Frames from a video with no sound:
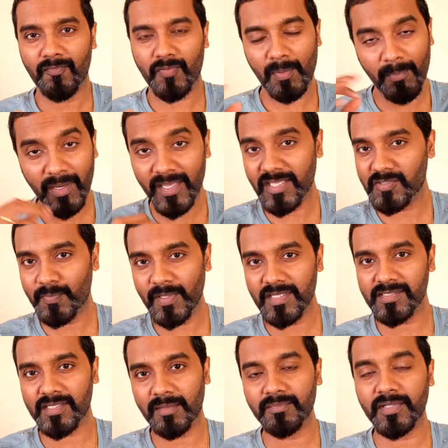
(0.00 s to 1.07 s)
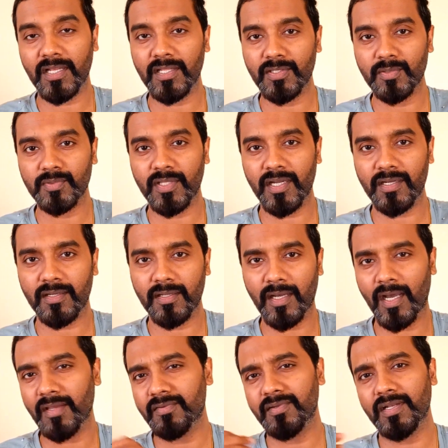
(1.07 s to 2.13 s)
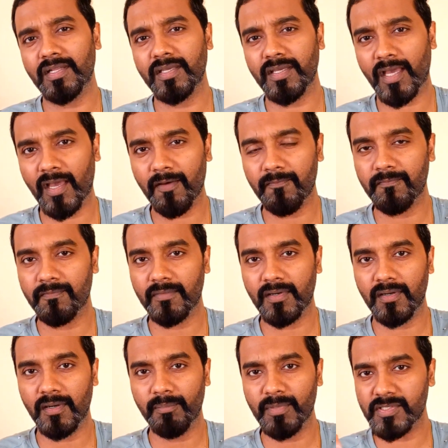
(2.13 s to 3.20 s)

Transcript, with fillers: From my experience, I'm telling you that I really have uh,